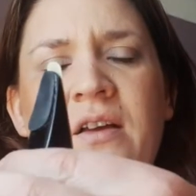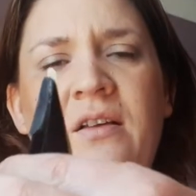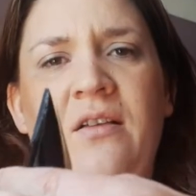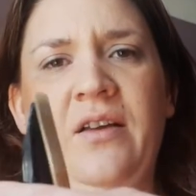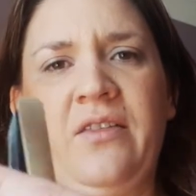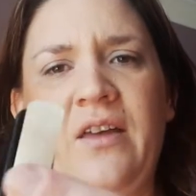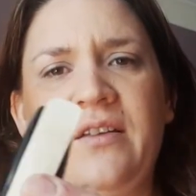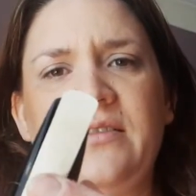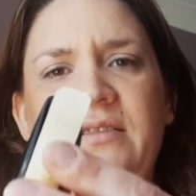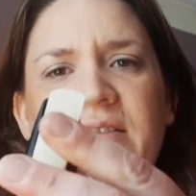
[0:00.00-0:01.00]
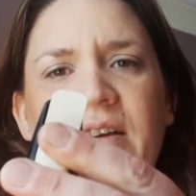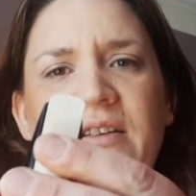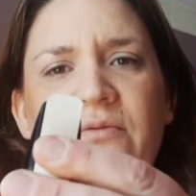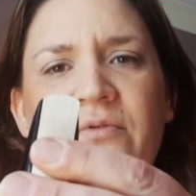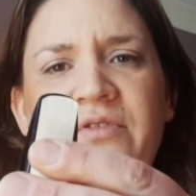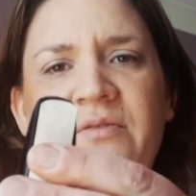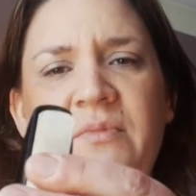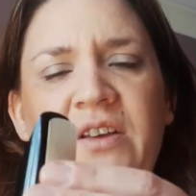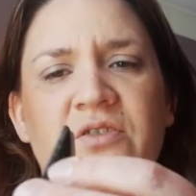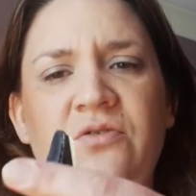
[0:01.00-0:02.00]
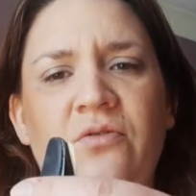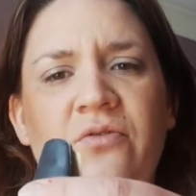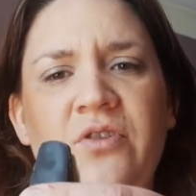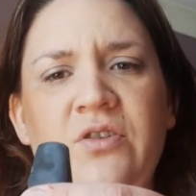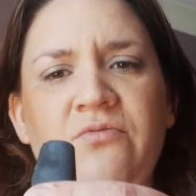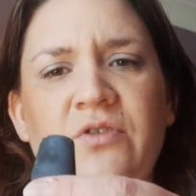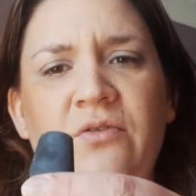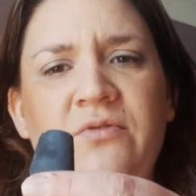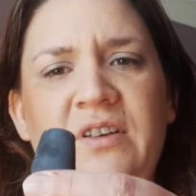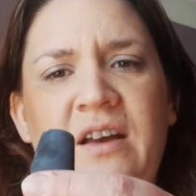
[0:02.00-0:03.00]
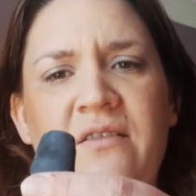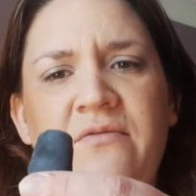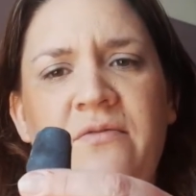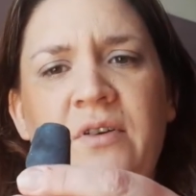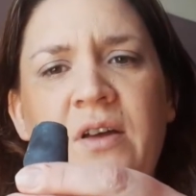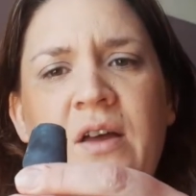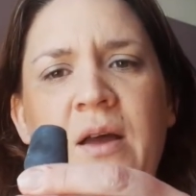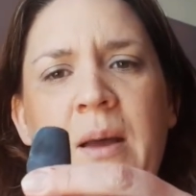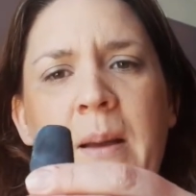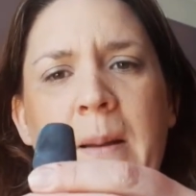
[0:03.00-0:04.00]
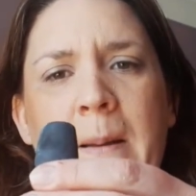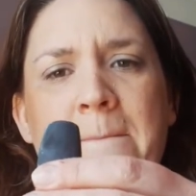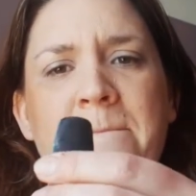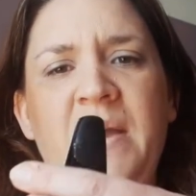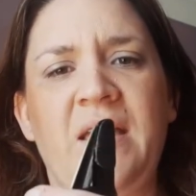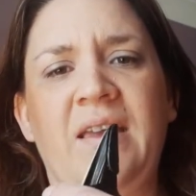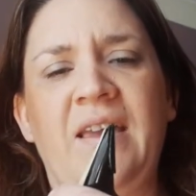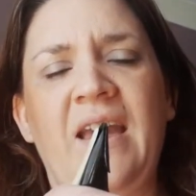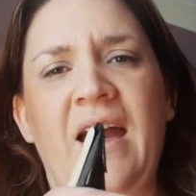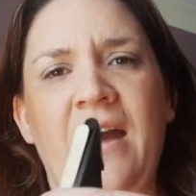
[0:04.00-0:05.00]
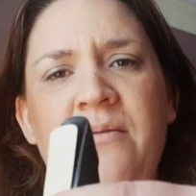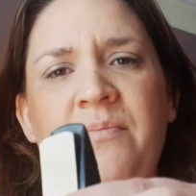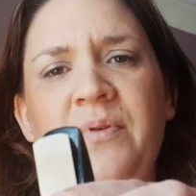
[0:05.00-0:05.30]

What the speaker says: like that. And you want to make sure that you don't have a big gap